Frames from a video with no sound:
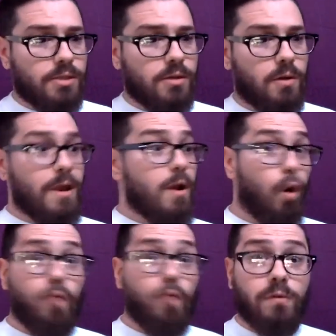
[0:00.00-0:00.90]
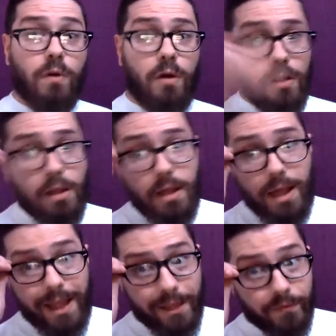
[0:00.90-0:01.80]
So overall,
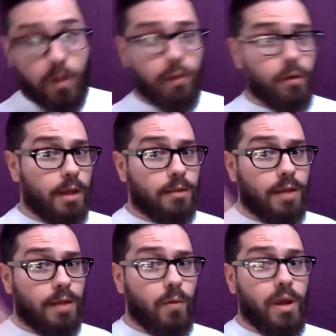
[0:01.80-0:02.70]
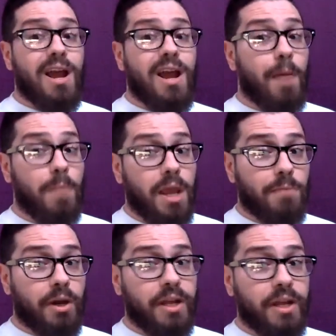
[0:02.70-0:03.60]
if you want to look at it that way, I made
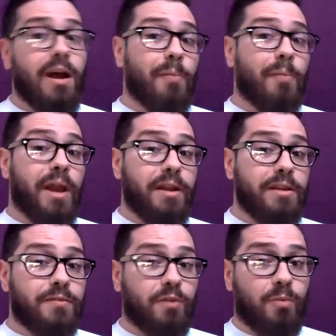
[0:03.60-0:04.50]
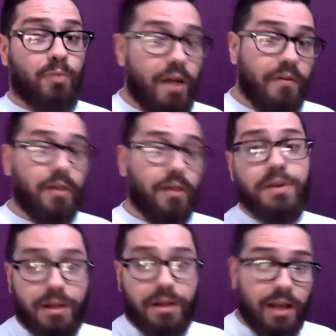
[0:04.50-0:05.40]
money. I'm not in this for a profit. I'm in
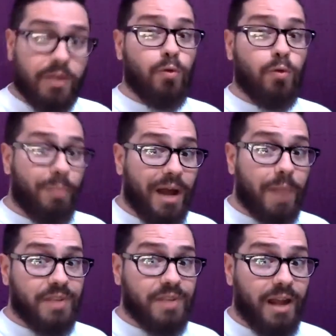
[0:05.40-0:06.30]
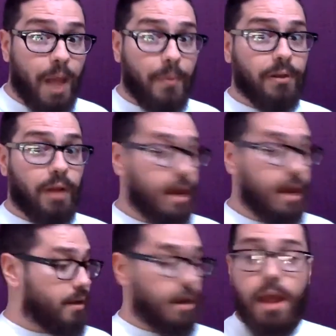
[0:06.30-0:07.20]
to collect cool pops that I happen to like.